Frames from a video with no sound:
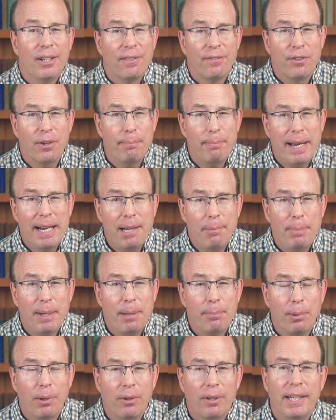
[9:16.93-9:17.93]
For many
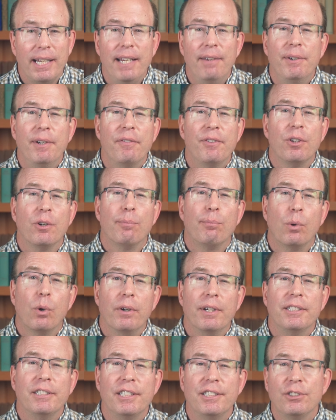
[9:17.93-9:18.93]
people, even if their
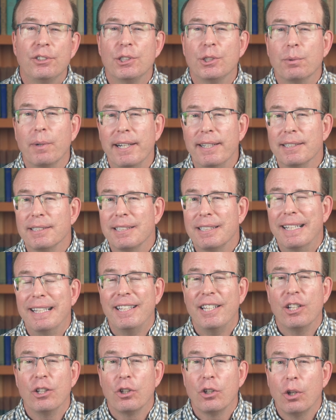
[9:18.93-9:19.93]
mortgage interest rate is
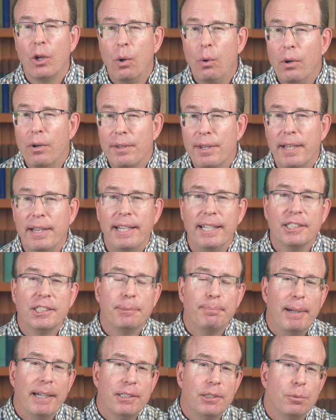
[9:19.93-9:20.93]
slightly lower than the
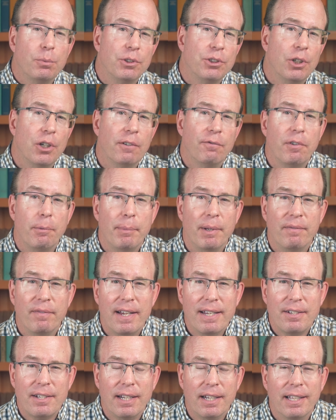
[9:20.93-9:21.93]
expected return from
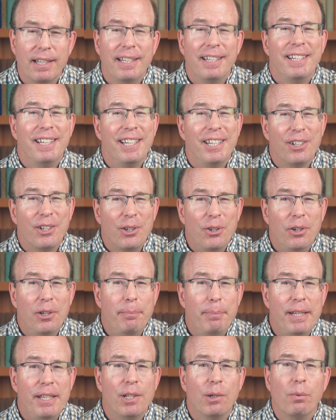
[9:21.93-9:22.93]
investing, it
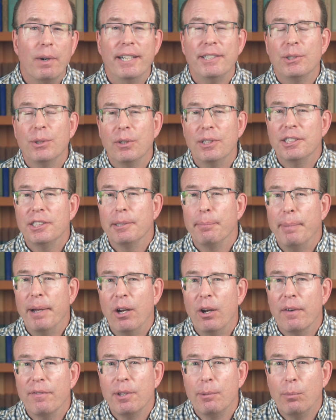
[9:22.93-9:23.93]
could be the right choice to
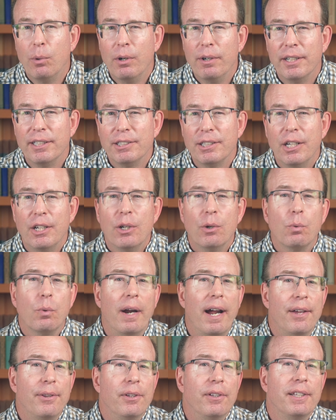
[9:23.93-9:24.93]
pay off the mortgage
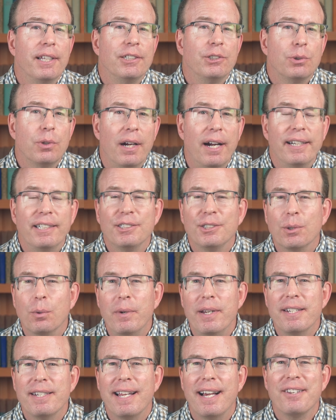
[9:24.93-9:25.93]
rather than try to
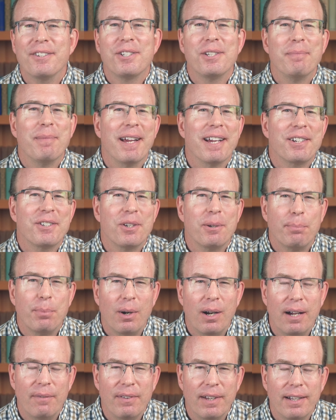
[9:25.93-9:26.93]
squeeze out some extra
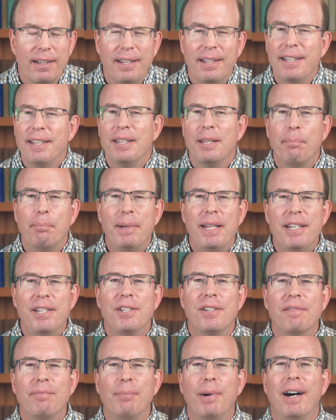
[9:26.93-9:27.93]
profit. The
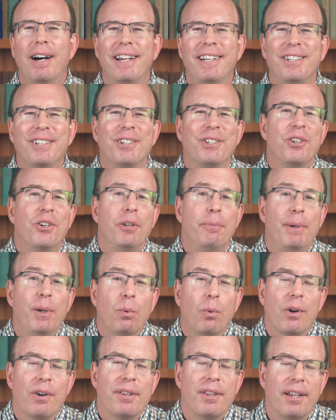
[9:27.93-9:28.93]
peace of mind could be
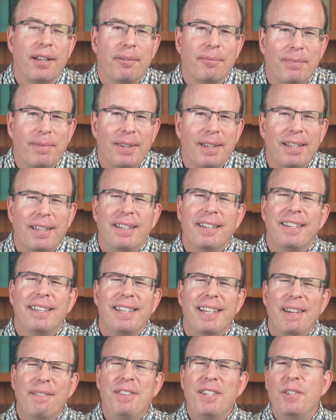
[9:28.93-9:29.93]
worth it.
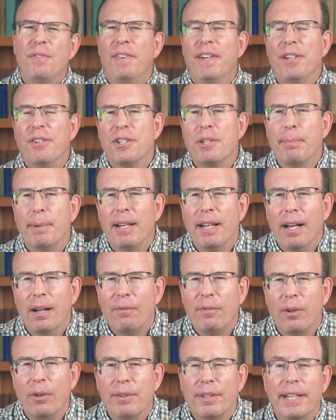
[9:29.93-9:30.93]
If this video has been
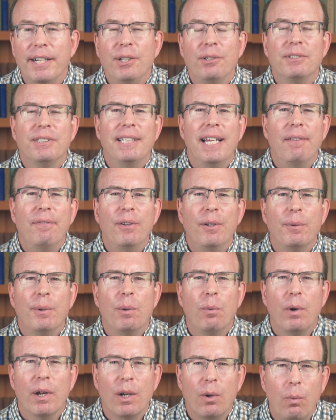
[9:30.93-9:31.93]
helpful, then you'll definitely
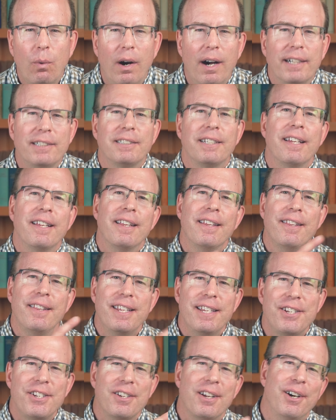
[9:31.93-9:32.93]
want to watch
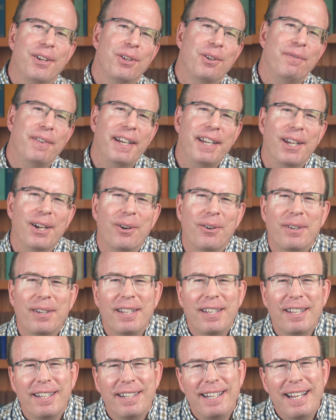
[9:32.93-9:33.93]
this other video
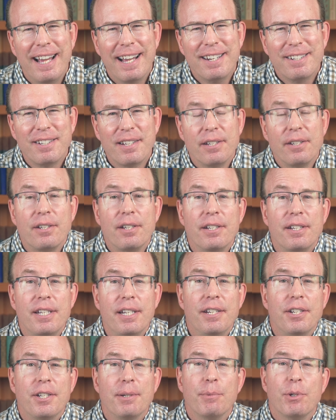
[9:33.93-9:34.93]
next to
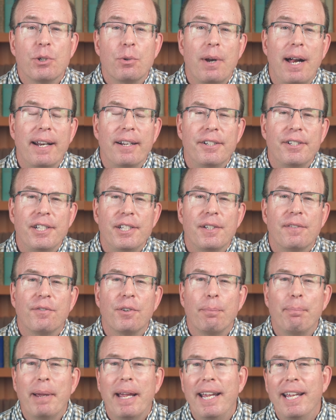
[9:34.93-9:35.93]
see some strategies
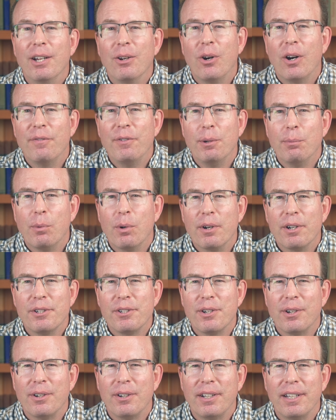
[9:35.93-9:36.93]
for paying off your
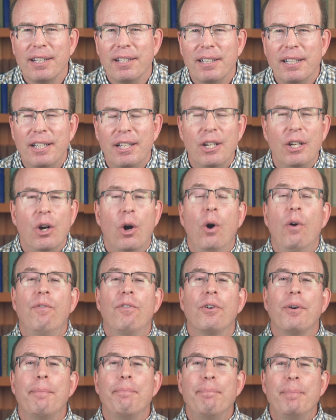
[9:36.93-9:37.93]
mortgage early.
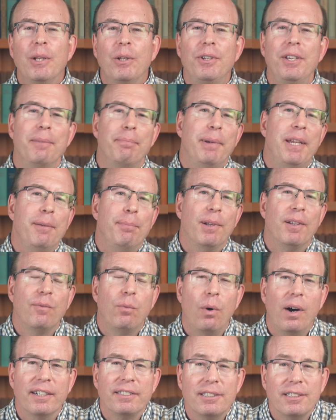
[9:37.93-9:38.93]
Over 1 million people
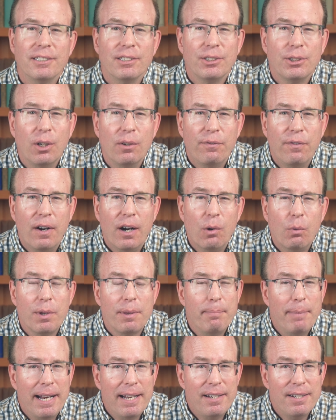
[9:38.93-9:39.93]
have watched it so far,
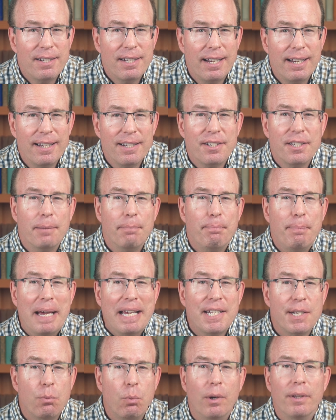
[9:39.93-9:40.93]
with many saying it's the
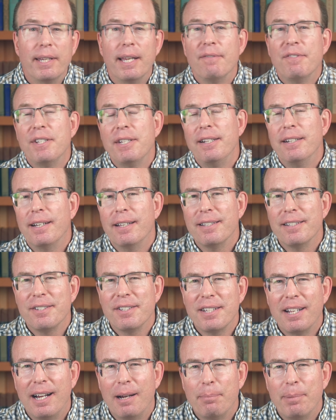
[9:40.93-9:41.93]
best one they've seen on
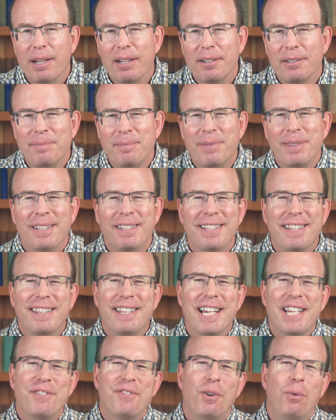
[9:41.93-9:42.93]
this topic.
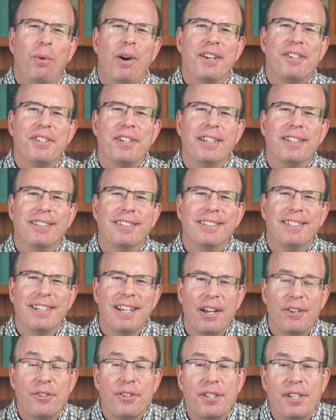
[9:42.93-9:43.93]
Thanks for watching.
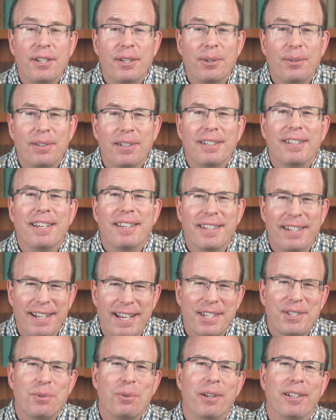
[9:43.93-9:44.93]
I'll see you in the
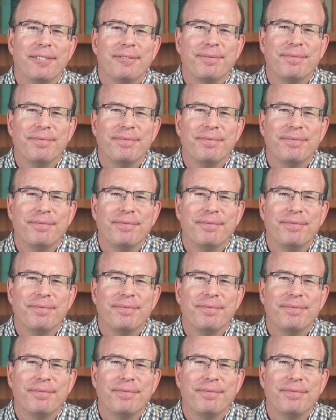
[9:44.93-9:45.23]
next one.